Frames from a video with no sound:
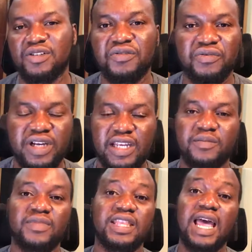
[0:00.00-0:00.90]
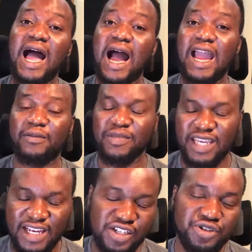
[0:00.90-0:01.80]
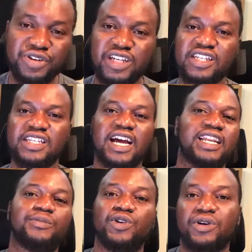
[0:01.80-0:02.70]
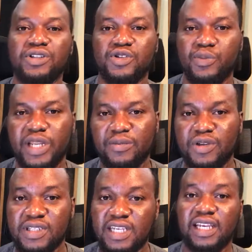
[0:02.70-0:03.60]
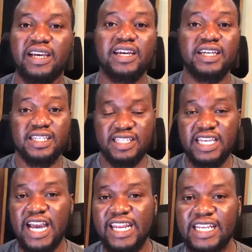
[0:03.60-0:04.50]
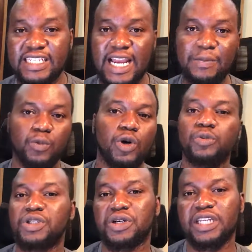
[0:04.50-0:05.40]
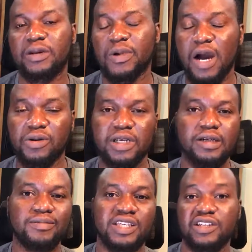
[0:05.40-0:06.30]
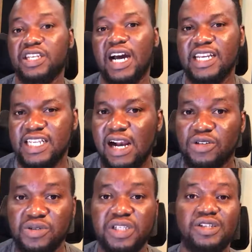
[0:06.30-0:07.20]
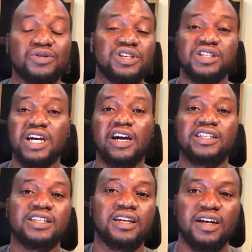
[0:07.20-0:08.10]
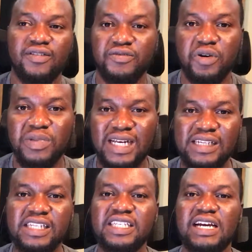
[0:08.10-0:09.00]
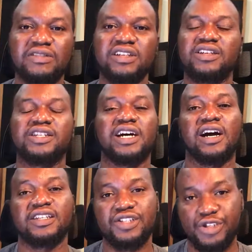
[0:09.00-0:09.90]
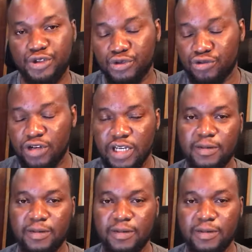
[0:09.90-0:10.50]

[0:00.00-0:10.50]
don't forget, I am Kaystrings, and you're on to Bettermusic. See ya next time. We'll be talking about guitars, how to EQ guitars, from clean sounding guitars to